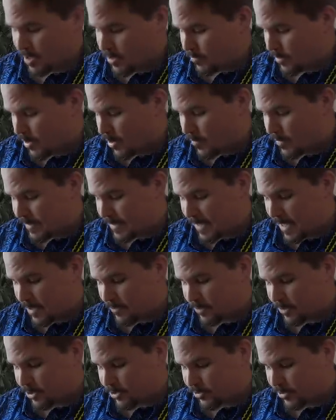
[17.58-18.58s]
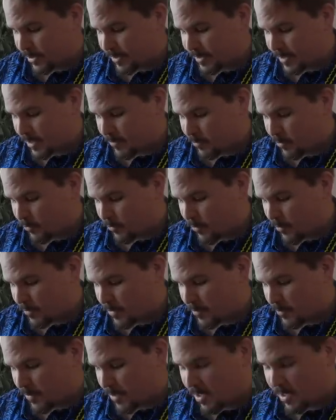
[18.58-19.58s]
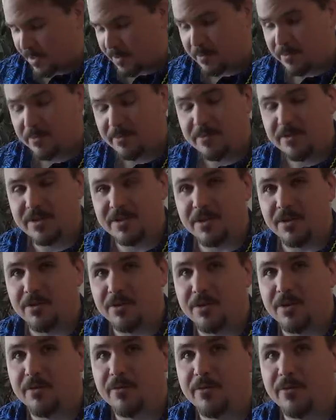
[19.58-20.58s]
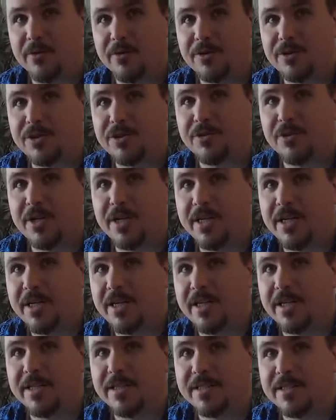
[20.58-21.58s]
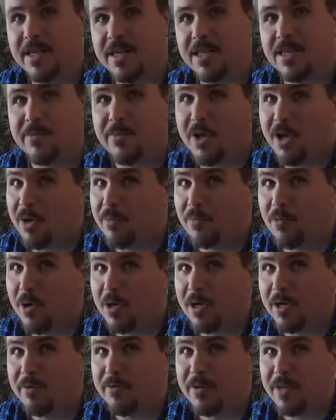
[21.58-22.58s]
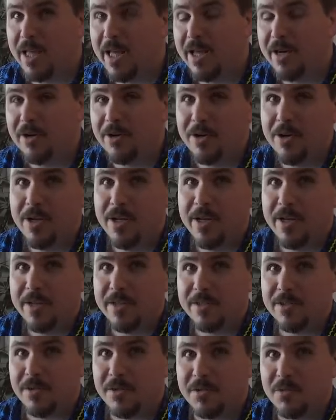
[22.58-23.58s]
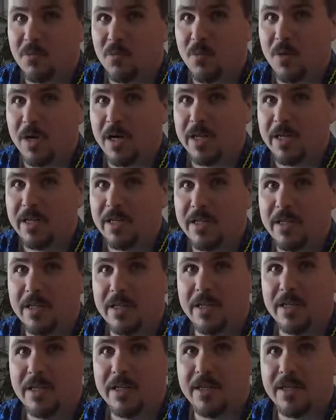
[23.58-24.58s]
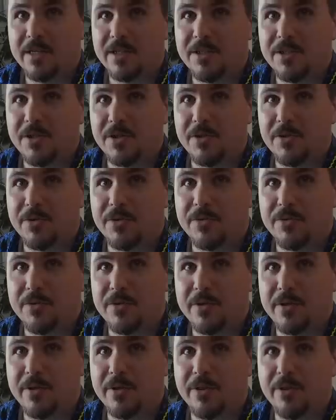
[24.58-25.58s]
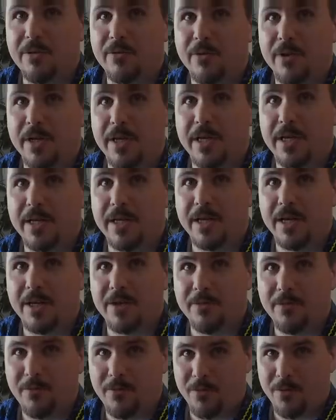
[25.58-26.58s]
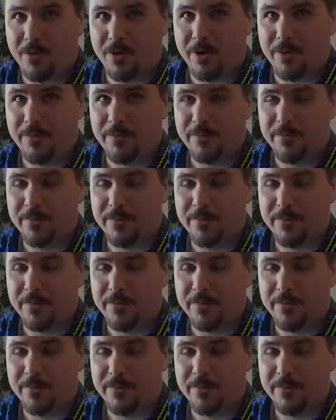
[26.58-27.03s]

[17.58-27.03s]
we always count the strings up from the bottom. So the first string is like the bottom rung of a ladder. So it's 1, 2, 3, and 4.